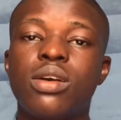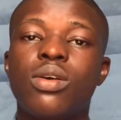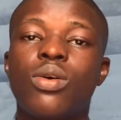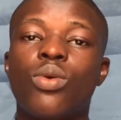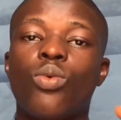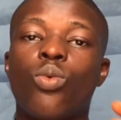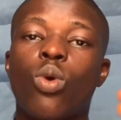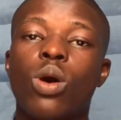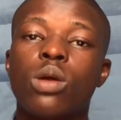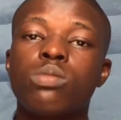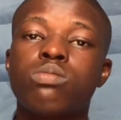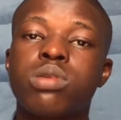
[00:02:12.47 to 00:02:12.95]

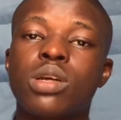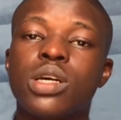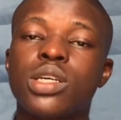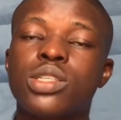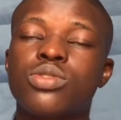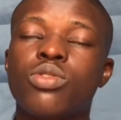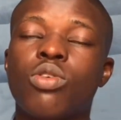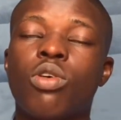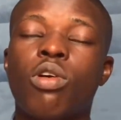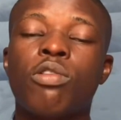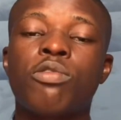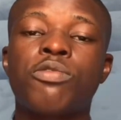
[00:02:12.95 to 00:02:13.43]
WordPress
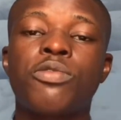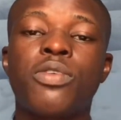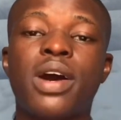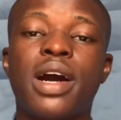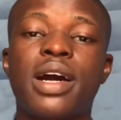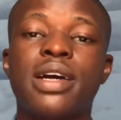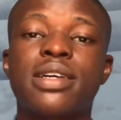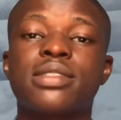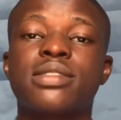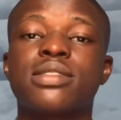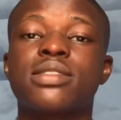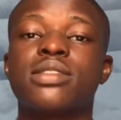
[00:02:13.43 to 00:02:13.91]

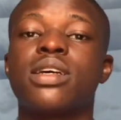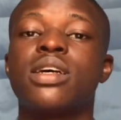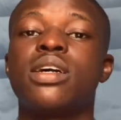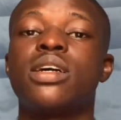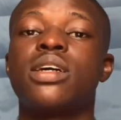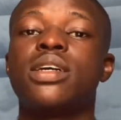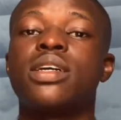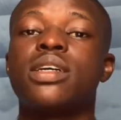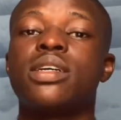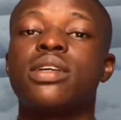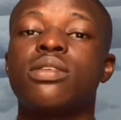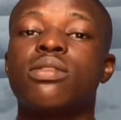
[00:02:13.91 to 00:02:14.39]
offers
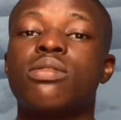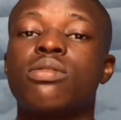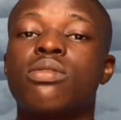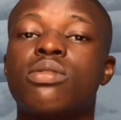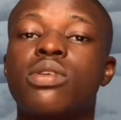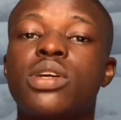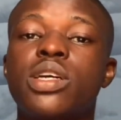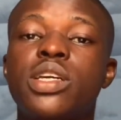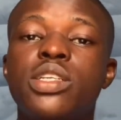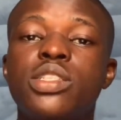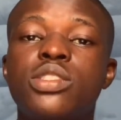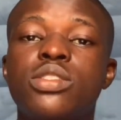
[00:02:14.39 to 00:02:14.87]
a
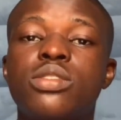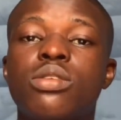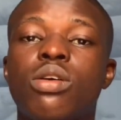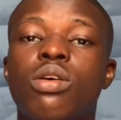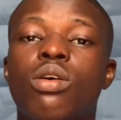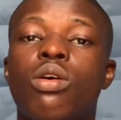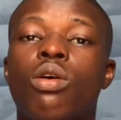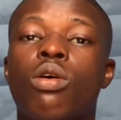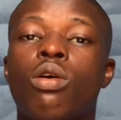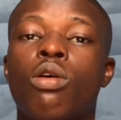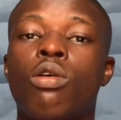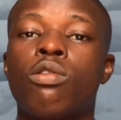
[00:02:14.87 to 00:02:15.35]
range
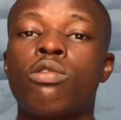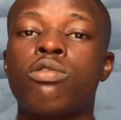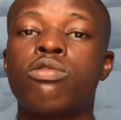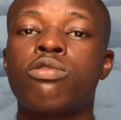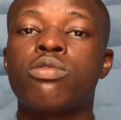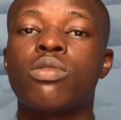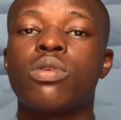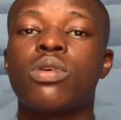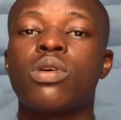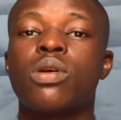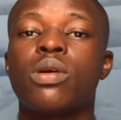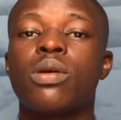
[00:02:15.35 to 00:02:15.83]
of
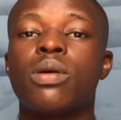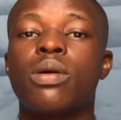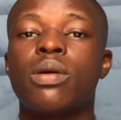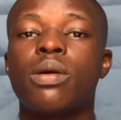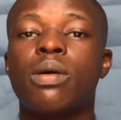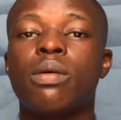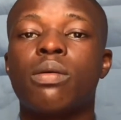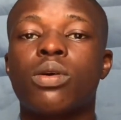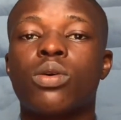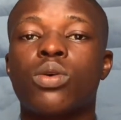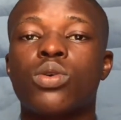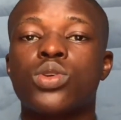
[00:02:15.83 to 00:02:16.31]

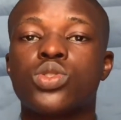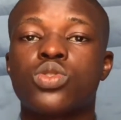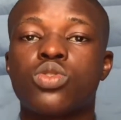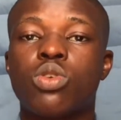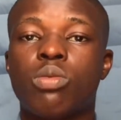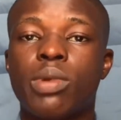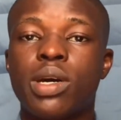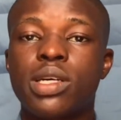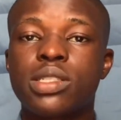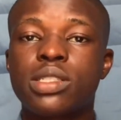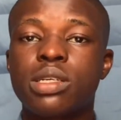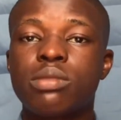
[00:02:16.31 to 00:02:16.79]

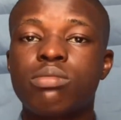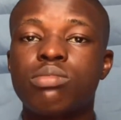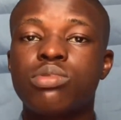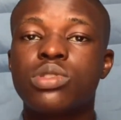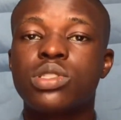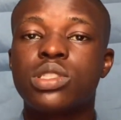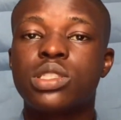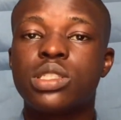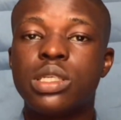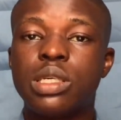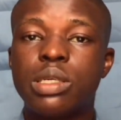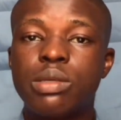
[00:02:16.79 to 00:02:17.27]
customizable
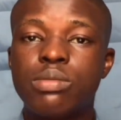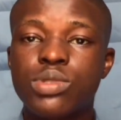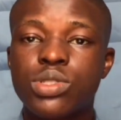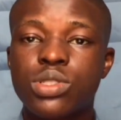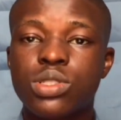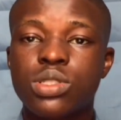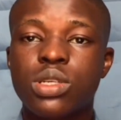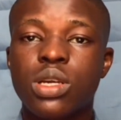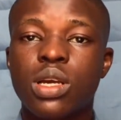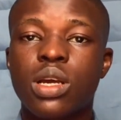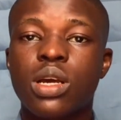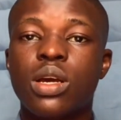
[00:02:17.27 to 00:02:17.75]
themes
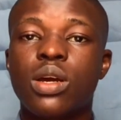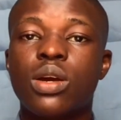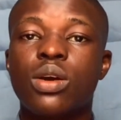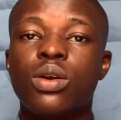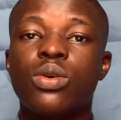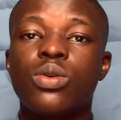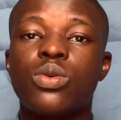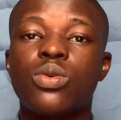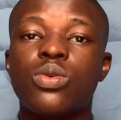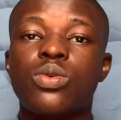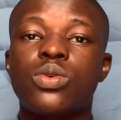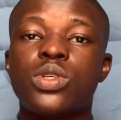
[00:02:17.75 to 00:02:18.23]

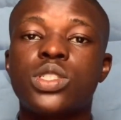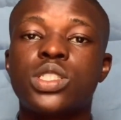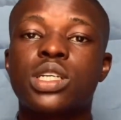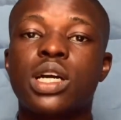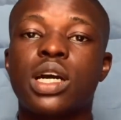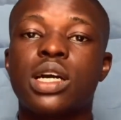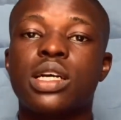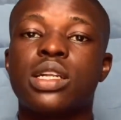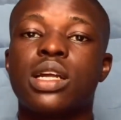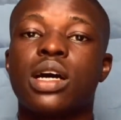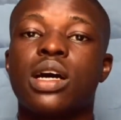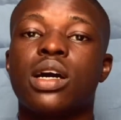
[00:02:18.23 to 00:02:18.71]
which can
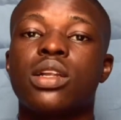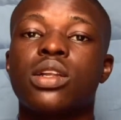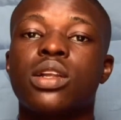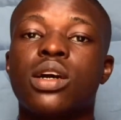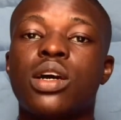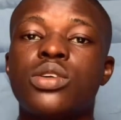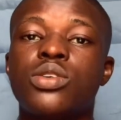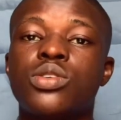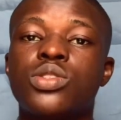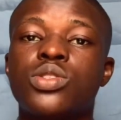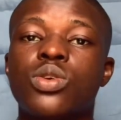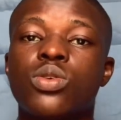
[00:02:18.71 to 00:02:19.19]
allow
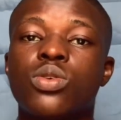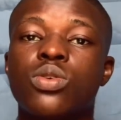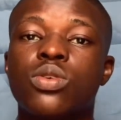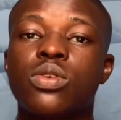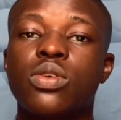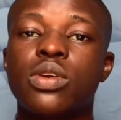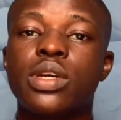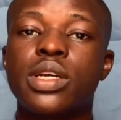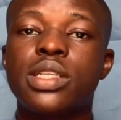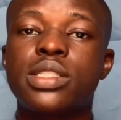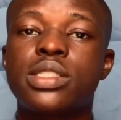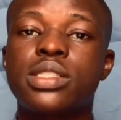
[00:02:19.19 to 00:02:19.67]
you to
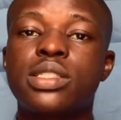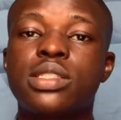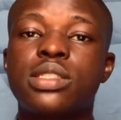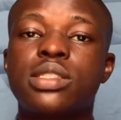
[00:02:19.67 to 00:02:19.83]
create